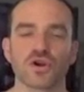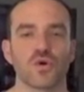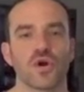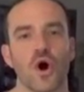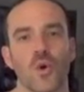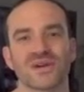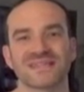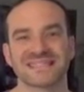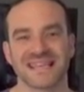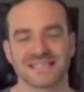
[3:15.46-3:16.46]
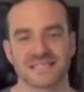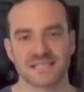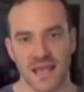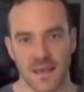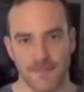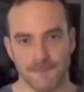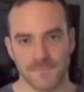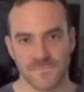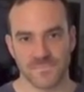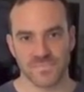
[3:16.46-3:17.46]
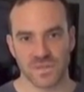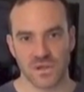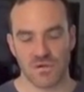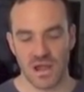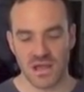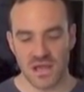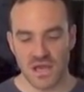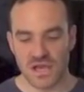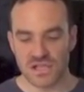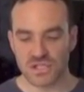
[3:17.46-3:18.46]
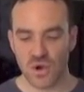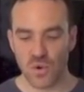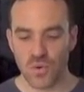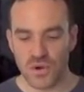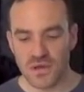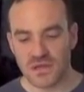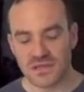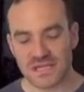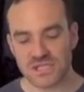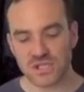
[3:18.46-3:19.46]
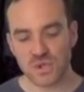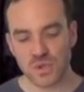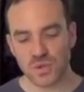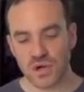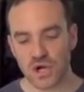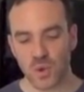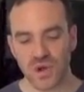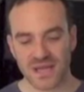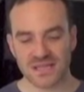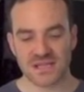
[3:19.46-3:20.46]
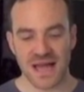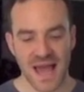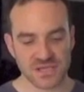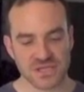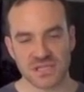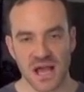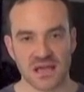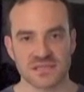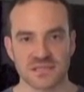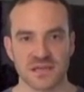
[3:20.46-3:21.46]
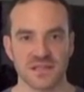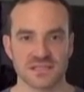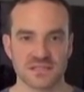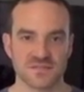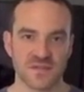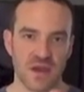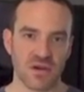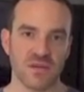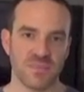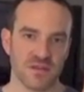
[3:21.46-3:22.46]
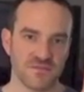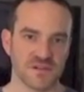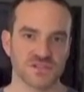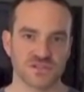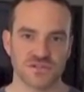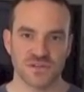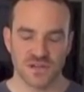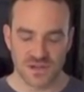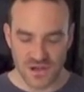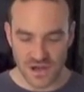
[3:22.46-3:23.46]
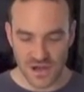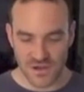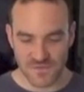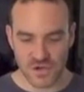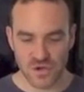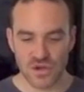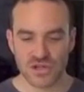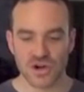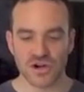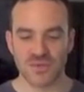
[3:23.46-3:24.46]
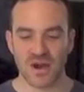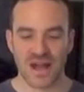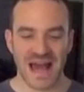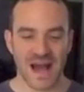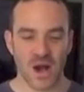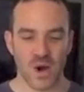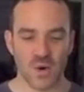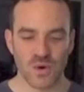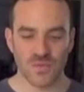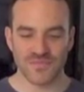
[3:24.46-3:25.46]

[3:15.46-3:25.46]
note always stays the same, all right? So let's do a quick little exercise, and this is very beneficial for you to learn about how